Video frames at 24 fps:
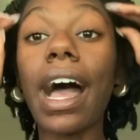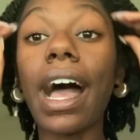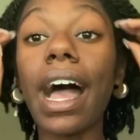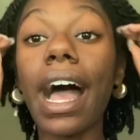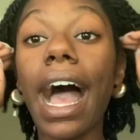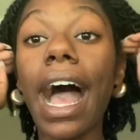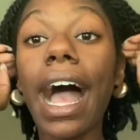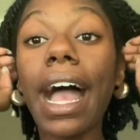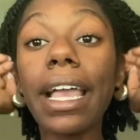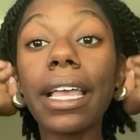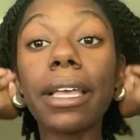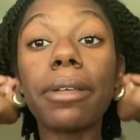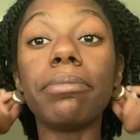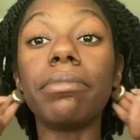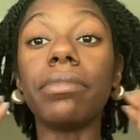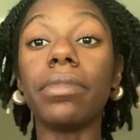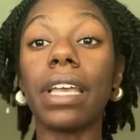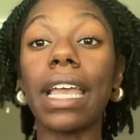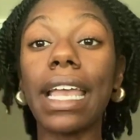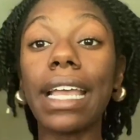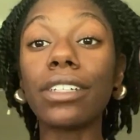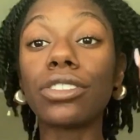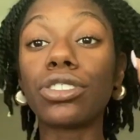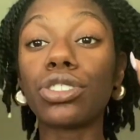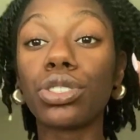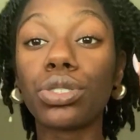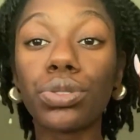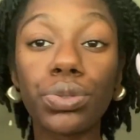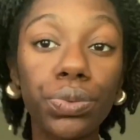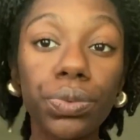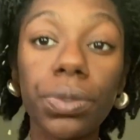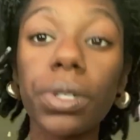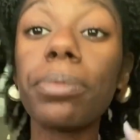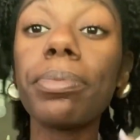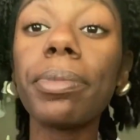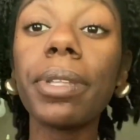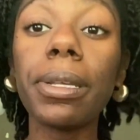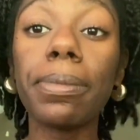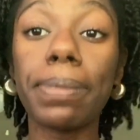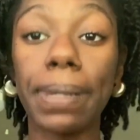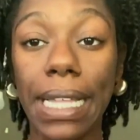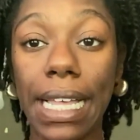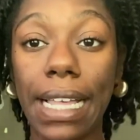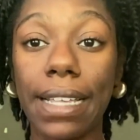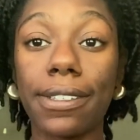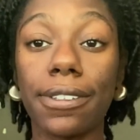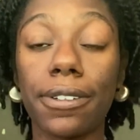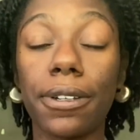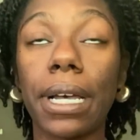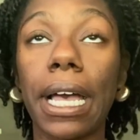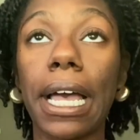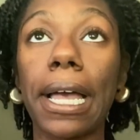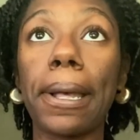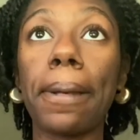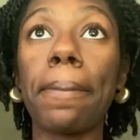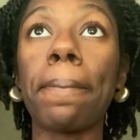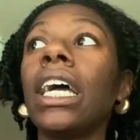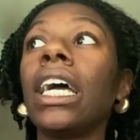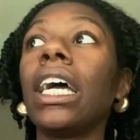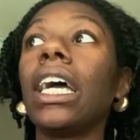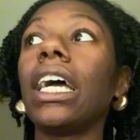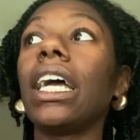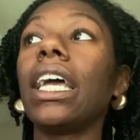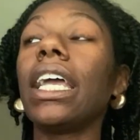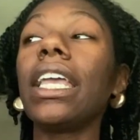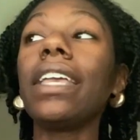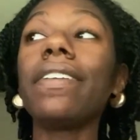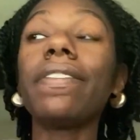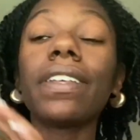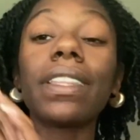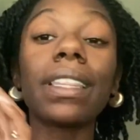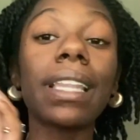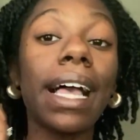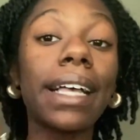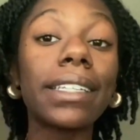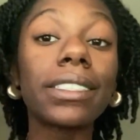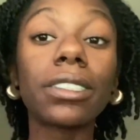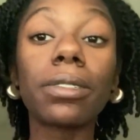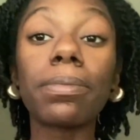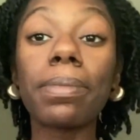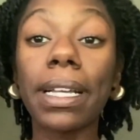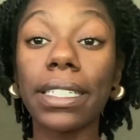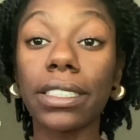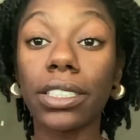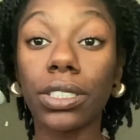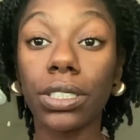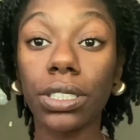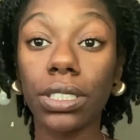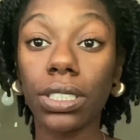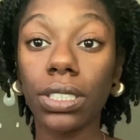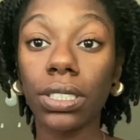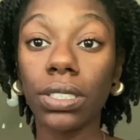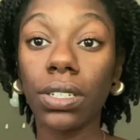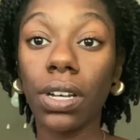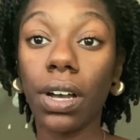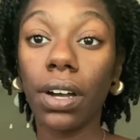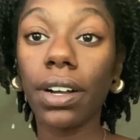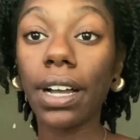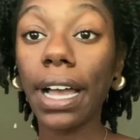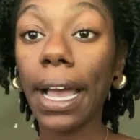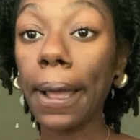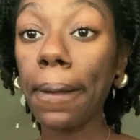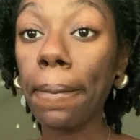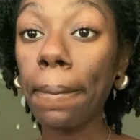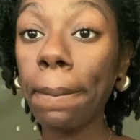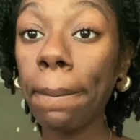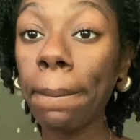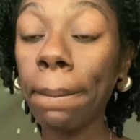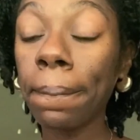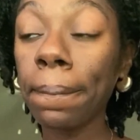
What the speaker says: I am extremely blessed, okay? Even last semester, okay?